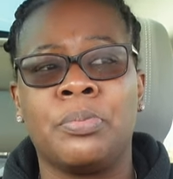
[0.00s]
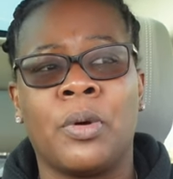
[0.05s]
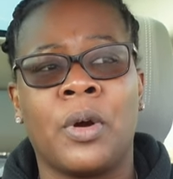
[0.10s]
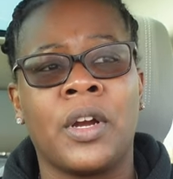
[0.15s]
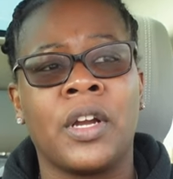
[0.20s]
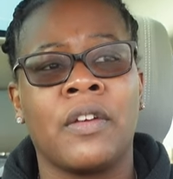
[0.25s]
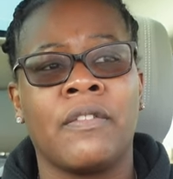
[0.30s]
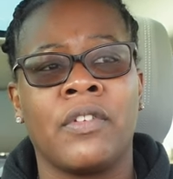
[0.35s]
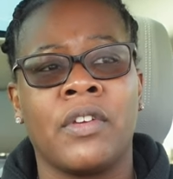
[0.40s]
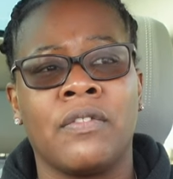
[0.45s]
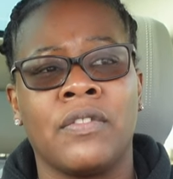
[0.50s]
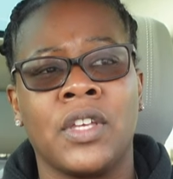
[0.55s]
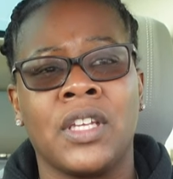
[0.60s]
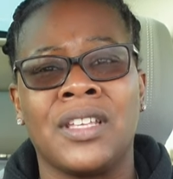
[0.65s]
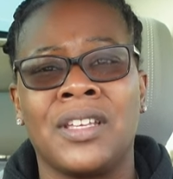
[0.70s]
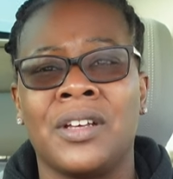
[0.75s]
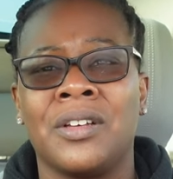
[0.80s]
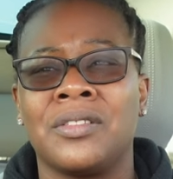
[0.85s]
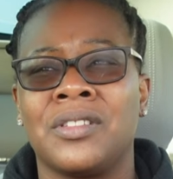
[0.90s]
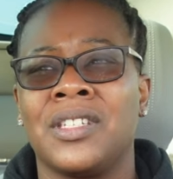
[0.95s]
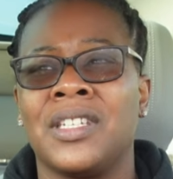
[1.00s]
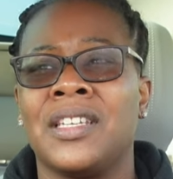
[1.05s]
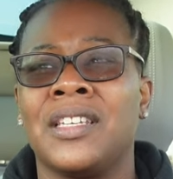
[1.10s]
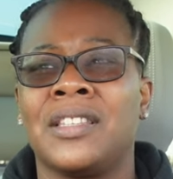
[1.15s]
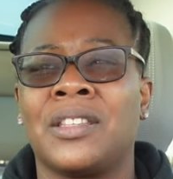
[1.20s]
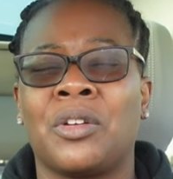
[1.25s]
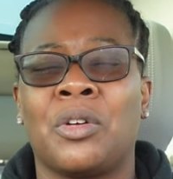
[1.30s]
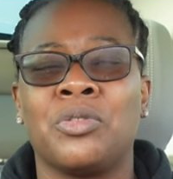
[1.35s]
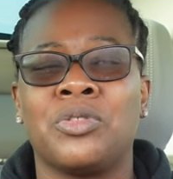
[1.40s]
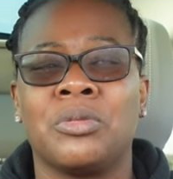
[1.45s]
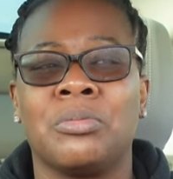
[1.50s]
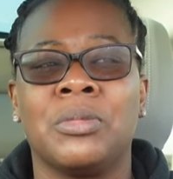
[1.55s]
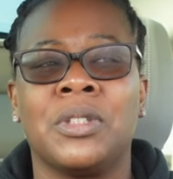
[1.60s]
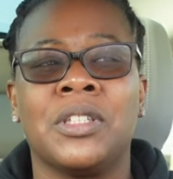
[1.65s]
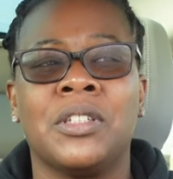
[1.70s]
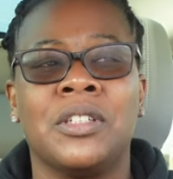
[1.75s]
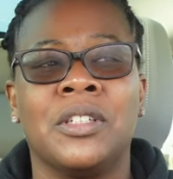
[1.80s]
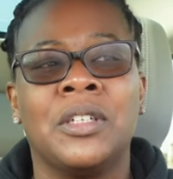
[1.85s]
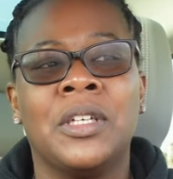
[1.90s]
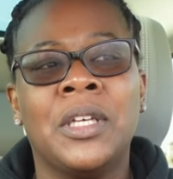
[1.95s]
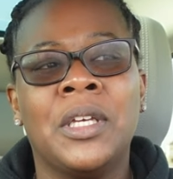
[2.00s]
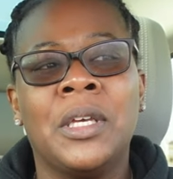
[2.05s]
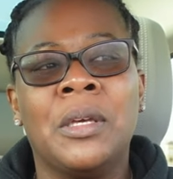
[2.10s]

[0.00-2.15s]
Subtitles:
part of your videos and then throw some little,